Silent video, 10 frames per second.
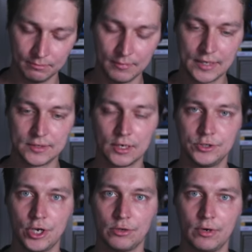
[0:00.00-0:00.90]
basically
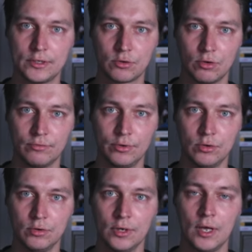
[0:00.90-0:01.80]
generates code for
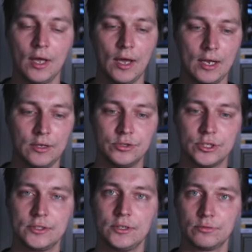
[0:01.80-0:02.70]
you, and you
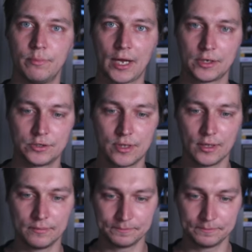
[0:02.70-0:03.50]
just need to package that.